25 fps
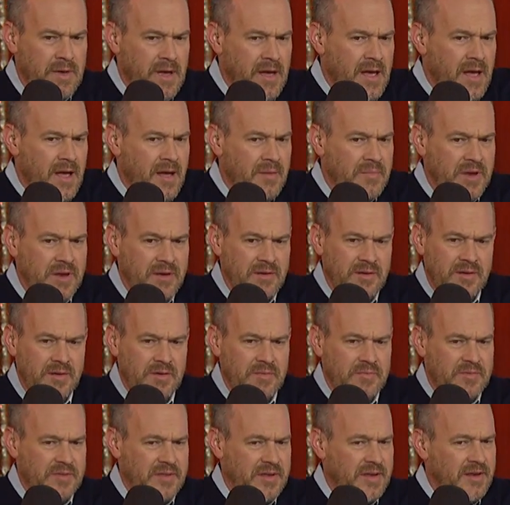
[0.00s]
Yeah, I mean,
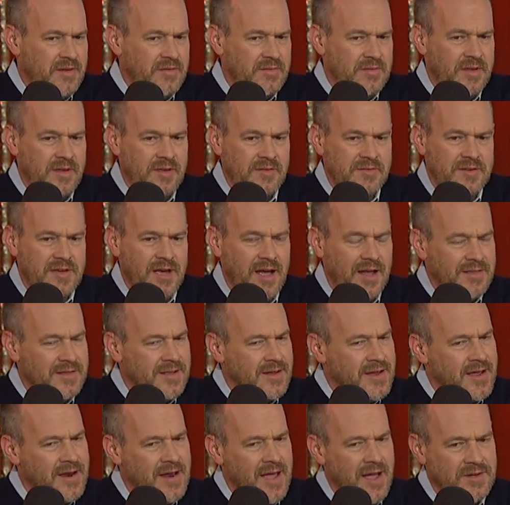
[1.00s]
you, he he's got
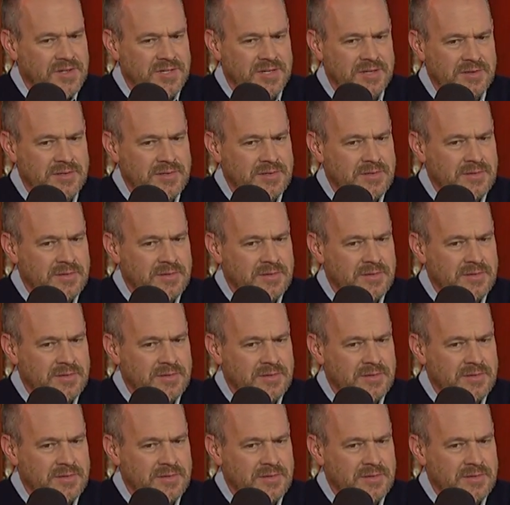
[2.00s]
the connections.